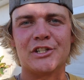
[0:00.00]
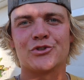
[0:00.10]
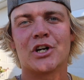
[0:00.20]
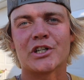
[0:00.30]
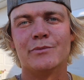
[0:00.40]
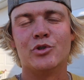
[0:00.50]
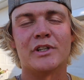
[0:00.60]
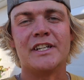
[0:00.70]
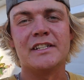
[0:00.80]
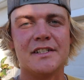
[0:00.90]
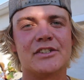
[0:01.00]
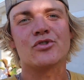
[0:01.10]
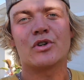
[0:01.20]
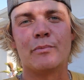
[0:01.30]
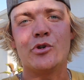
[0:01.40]
the truck community,
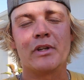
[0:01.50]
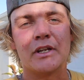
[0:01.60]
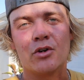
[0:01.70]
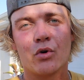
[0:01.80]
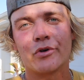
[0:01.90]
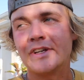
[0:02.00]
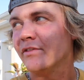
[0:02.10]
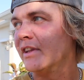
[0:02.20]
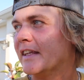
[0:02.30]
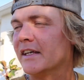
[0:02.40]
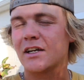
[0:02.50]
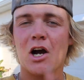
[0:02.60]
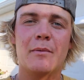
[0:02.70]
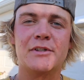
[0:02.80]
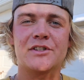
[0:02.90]
diesel community, or even the
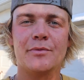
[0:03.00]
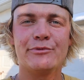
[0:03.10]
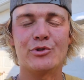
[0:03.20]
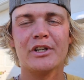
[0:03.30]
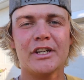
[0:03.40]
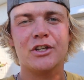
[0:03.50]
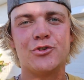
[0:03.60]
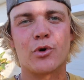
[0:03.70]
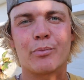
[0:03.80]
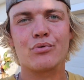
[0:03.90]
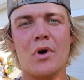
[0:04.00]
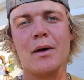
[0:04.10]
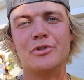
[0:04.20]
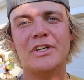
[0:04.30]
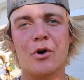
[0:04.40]
Cummins community, you are
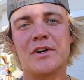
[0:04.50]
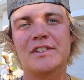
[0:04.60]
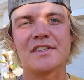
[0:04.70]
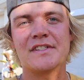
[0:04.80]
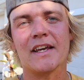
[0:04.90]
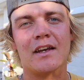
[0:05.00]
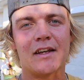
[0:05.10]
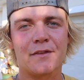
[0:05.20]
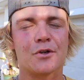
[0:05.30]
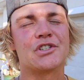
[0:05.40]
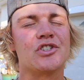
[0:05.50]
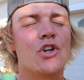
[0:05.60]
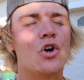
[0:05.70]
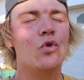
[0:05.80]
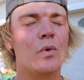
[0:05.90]
probably going to say there's
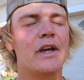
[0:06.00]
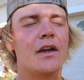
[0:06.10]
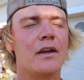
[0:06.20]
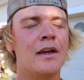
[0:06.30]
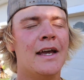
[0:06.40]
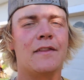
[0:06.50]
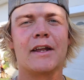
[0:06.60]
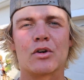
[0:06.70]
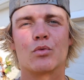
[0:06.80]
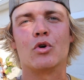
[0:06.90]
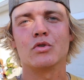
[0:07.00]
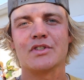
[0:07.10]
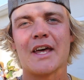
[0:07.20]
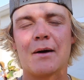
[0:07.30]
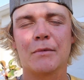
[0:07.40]
no way that it
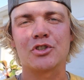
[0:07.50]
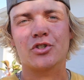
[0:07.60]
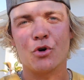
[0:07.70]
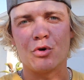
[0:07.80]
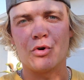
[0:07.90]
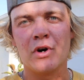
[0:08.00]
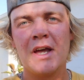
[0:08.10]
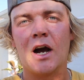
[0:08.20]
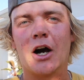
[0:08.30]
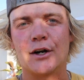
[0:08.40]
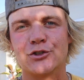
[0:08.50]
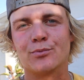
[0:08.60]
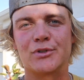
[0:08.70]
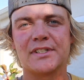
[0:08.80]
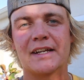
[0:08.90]
rolls that much coal
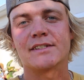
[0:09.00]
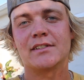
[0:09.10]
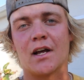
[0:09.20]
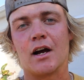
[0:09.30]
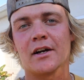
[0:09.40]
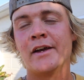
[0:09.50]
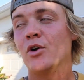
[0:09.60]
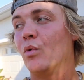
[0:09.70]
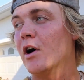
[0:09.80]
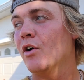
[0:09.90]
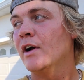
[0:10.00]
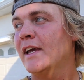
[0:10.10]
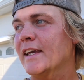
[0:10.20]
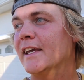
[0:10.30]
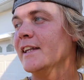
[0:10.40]
100% stock. Well,
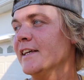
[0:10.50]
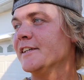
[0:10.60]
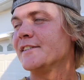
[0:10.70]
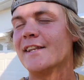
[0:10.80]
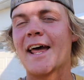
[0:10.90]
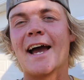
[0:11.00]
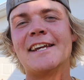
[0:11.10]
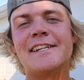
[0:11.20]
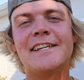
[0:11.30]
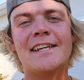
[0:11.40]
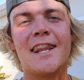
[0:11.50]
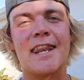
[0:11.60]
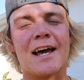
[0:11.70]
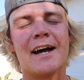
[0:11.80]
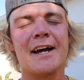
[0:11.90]
it is
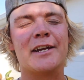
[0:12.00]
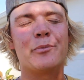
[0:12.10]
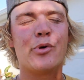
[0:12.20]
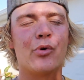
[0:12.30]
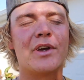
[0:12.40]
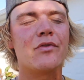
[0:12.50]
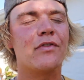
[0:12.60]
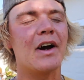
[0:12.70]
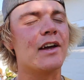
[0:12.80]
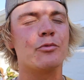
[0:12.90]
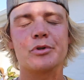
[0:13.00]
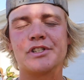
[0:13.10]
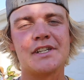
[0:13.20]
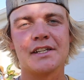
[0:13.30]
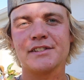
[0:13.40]

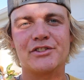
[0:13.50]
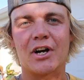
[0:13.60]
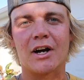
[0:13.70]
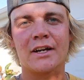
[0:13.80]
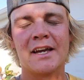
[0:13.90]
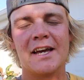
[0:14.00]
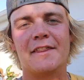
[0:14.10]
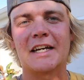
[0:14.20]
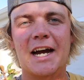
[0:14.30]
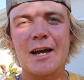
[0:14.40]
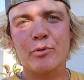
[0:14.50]
99.5% stock. The guy